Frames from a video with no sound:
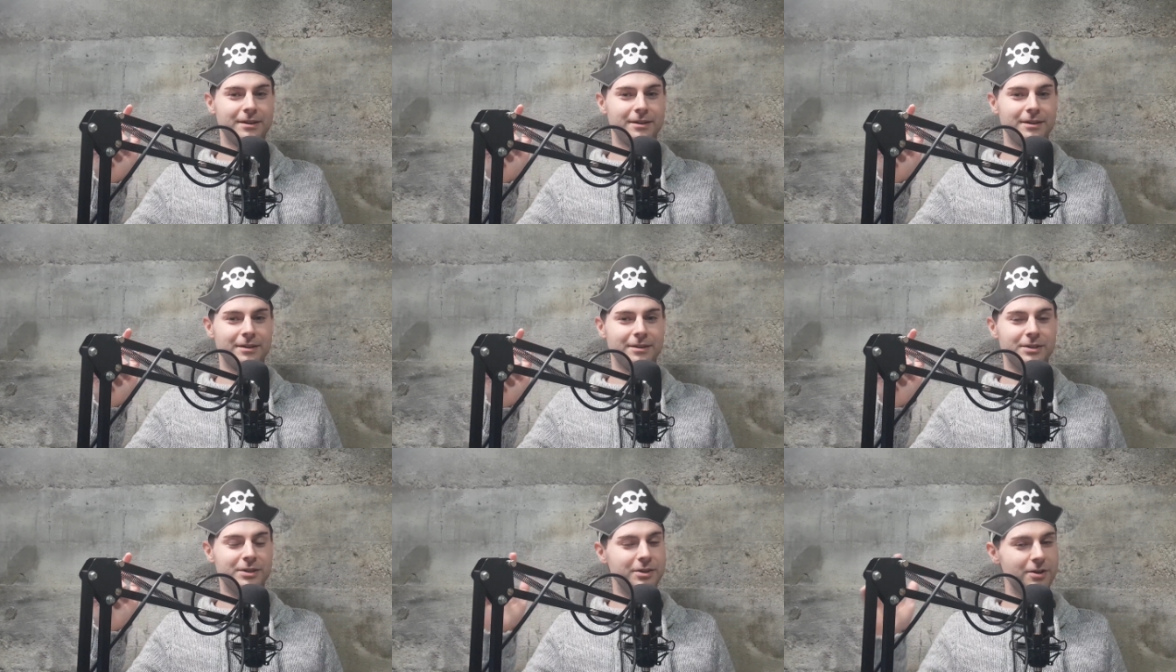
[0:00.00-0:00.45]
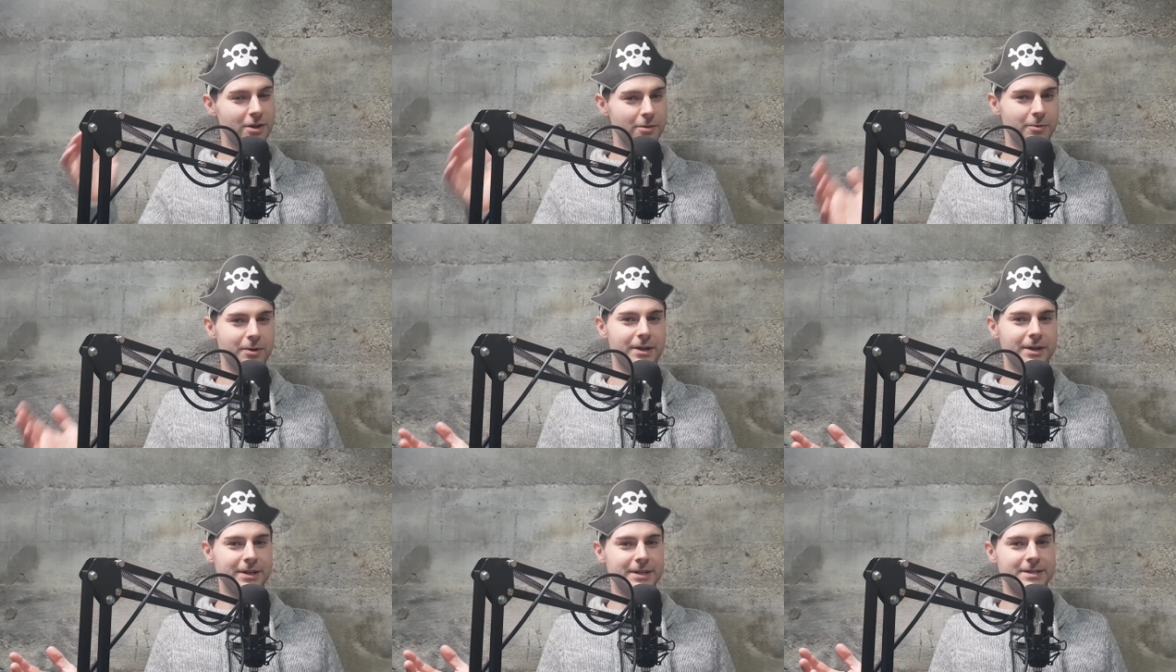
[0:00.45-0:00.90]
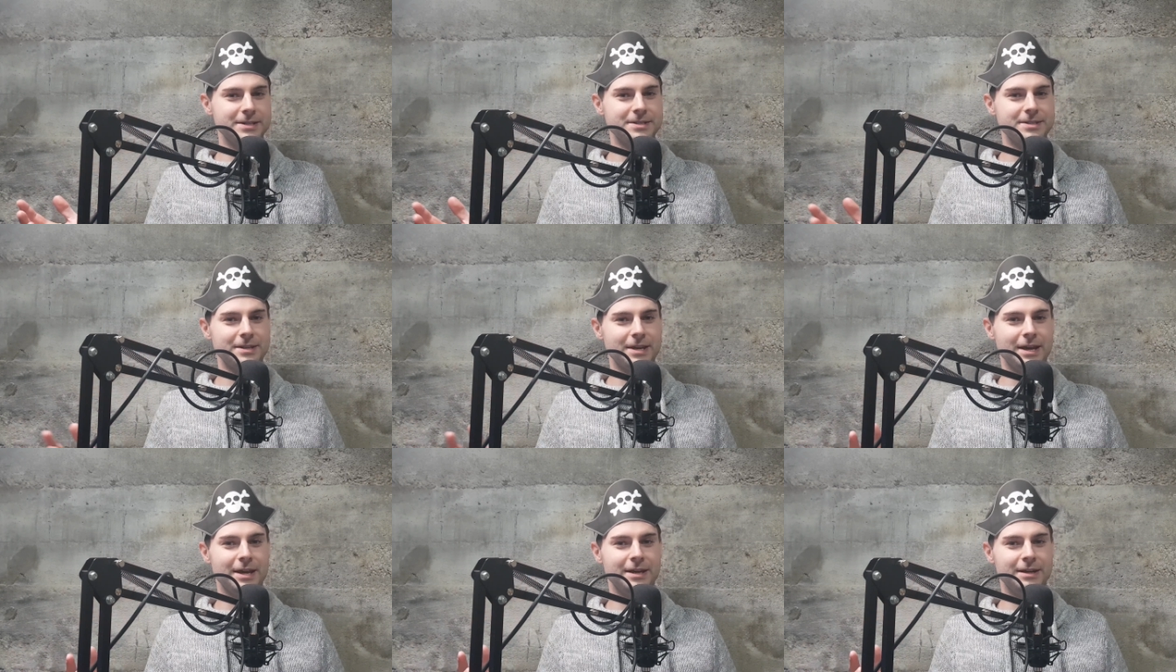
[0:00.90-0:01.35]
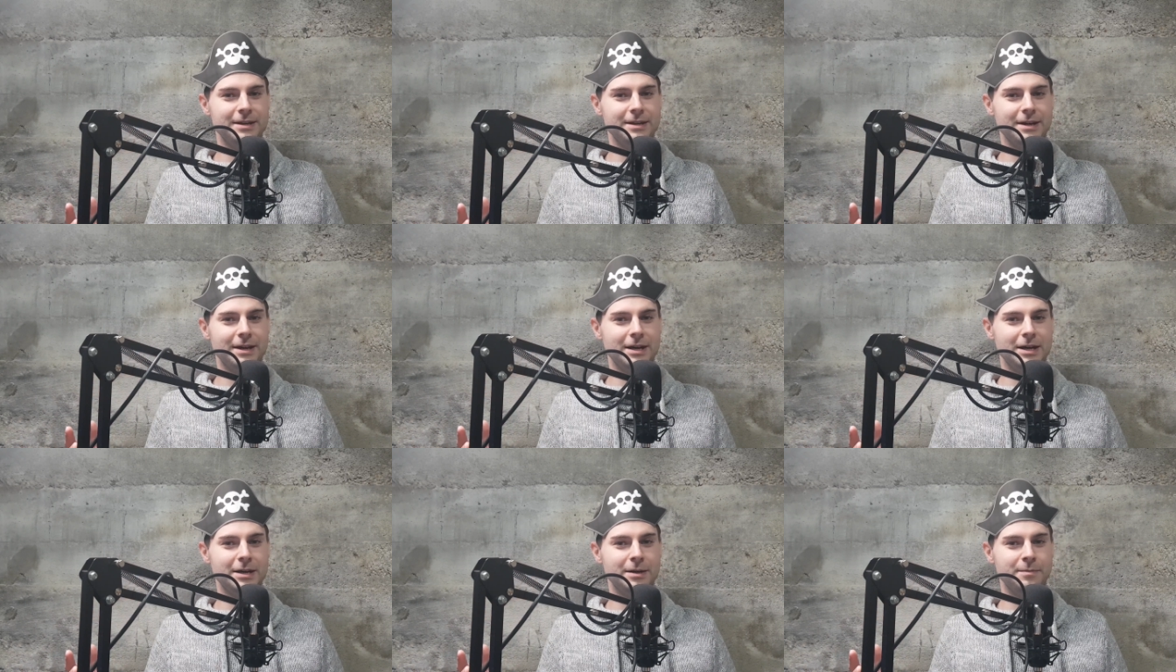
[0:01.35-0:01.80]
You know what it is. And
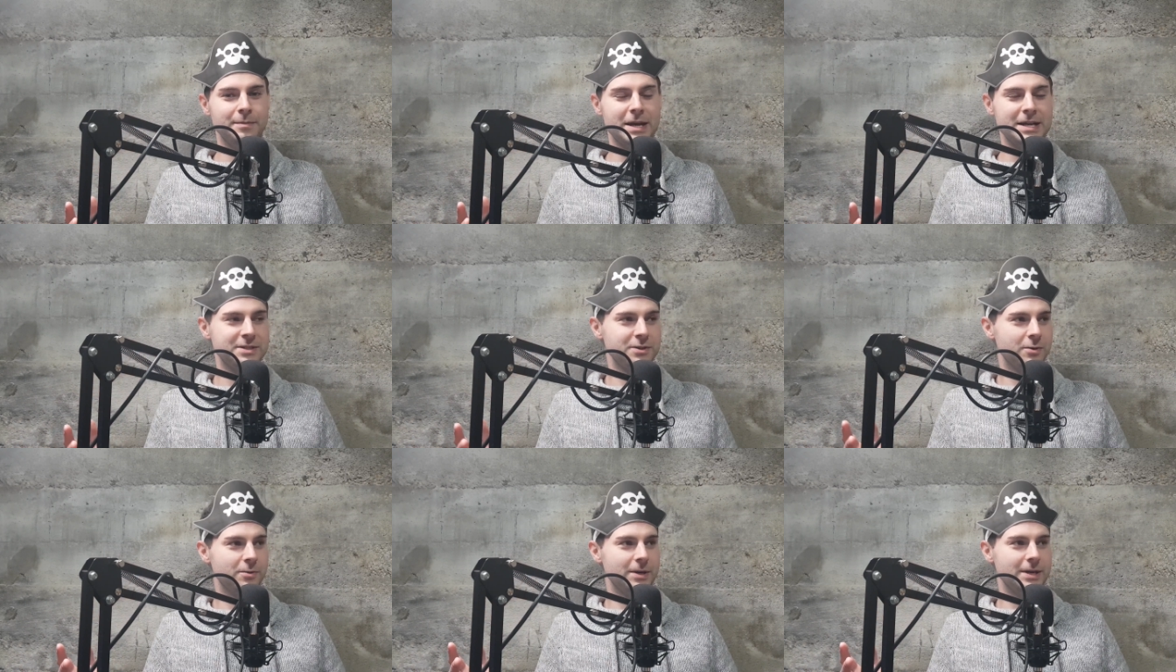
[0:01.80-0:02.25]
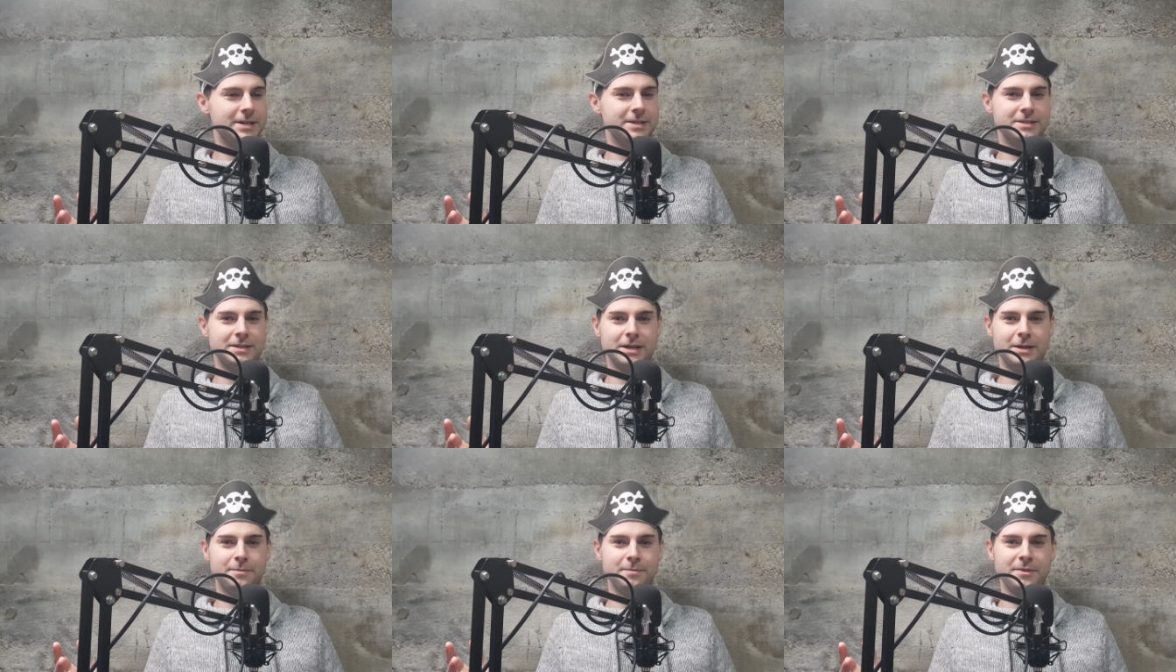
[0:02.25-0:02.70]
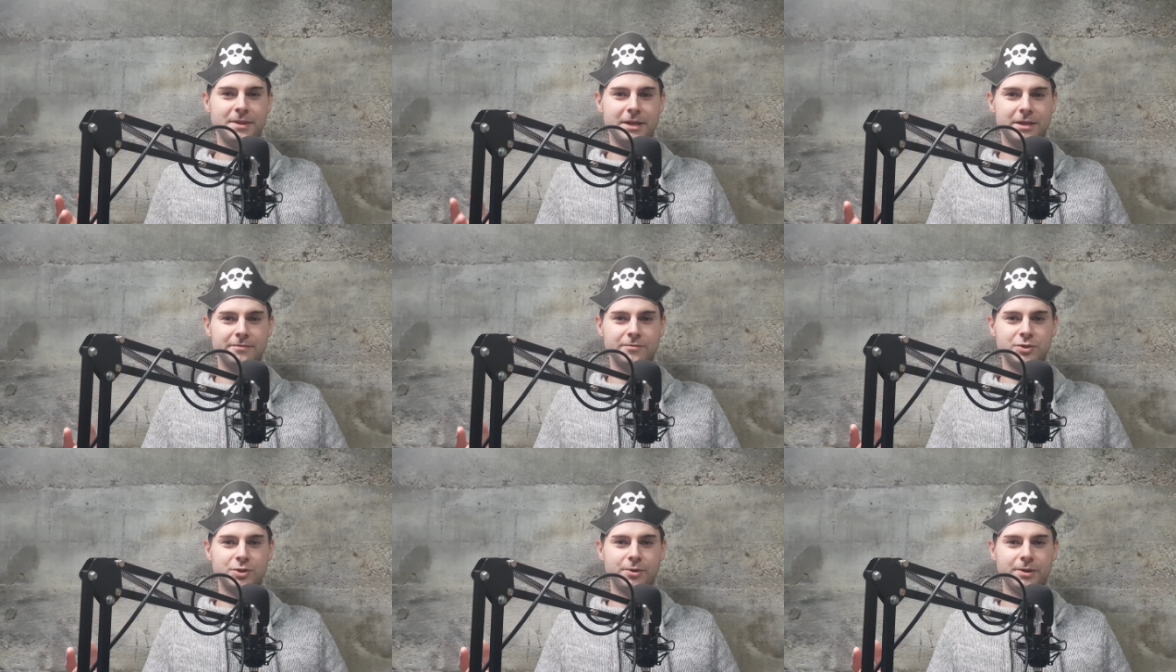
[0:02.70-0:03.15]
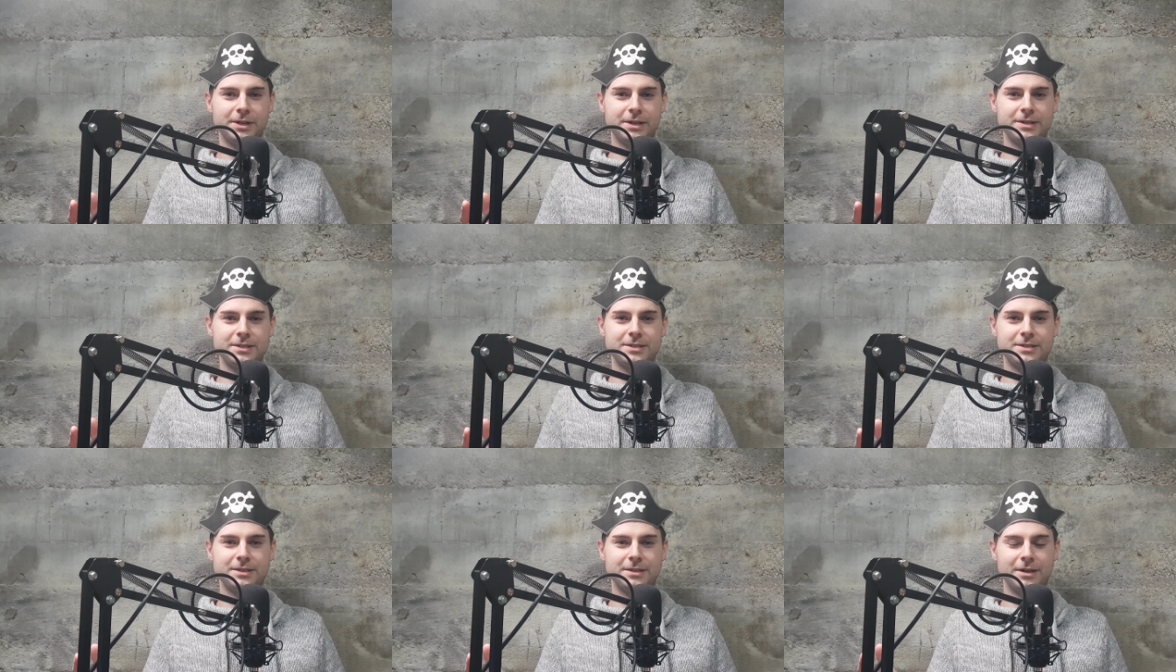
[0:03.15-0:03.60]
um, as always, um, thank you for joining
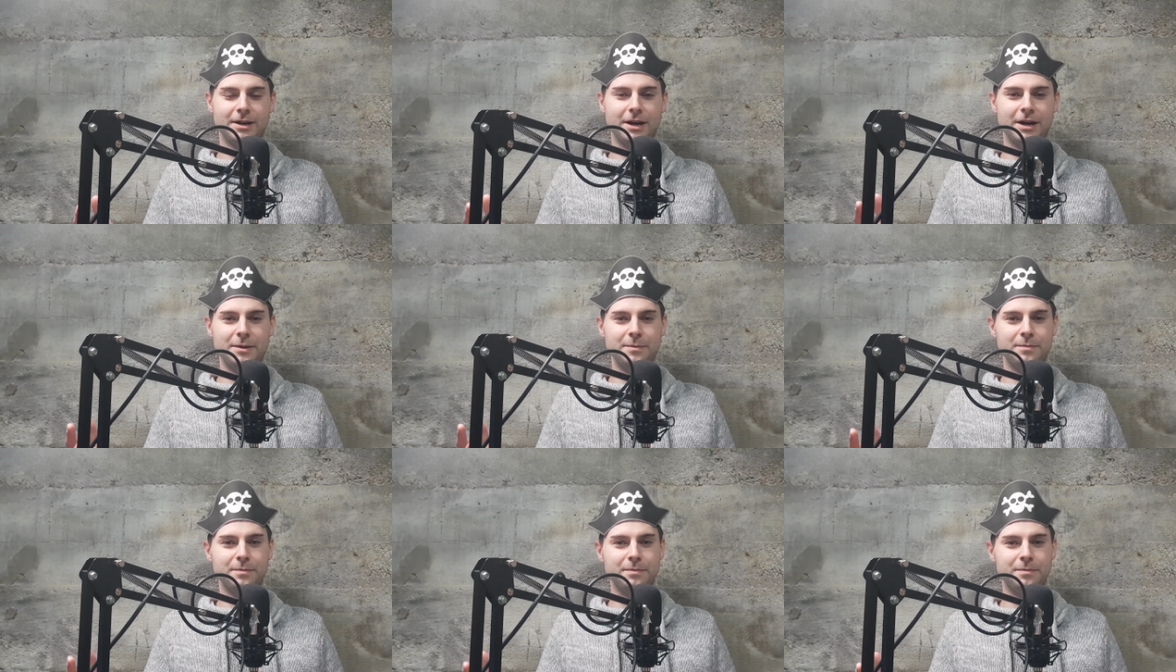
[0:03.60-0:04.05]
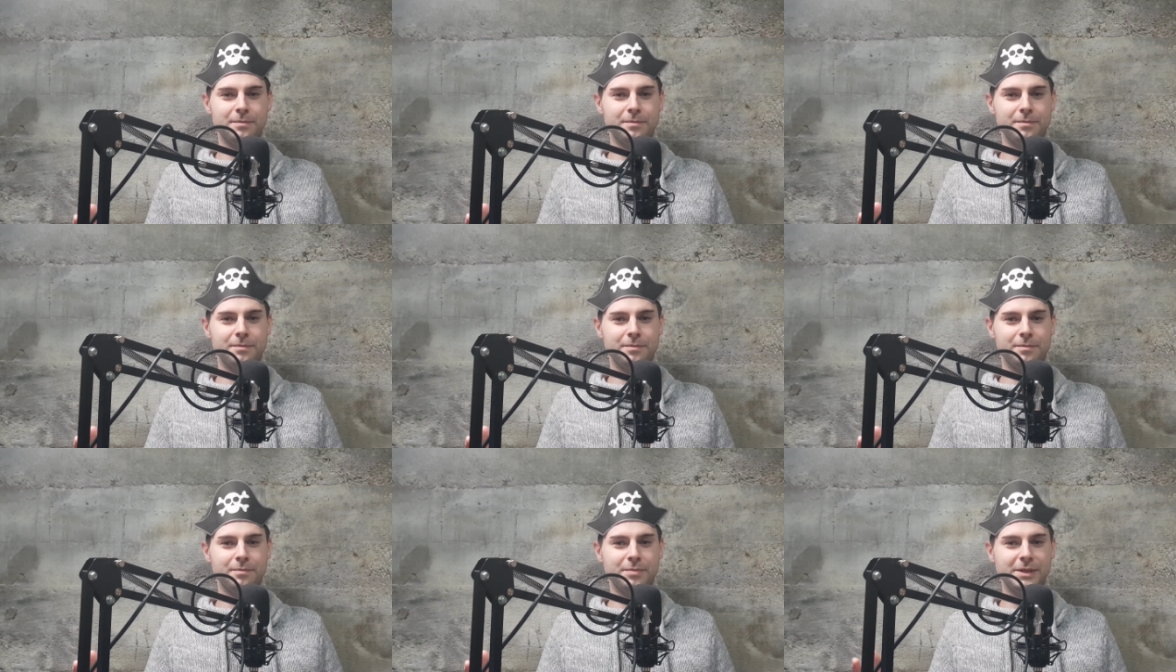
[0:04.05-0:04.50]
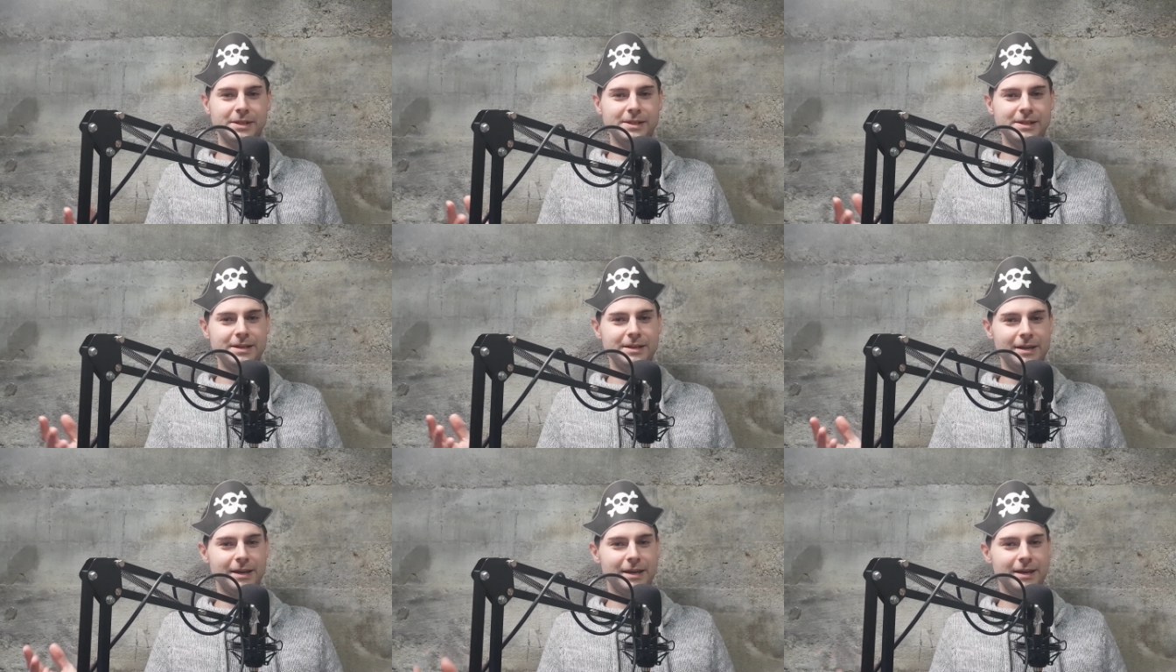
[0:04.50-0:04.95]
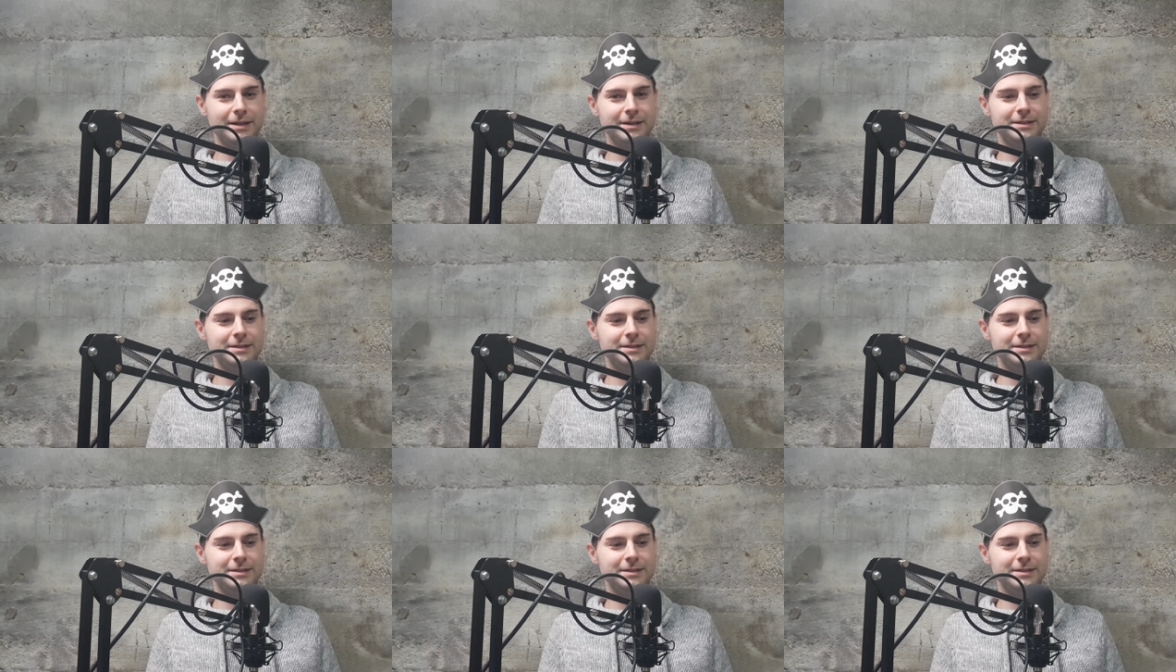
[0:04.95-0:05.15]
us. I'm Billy, and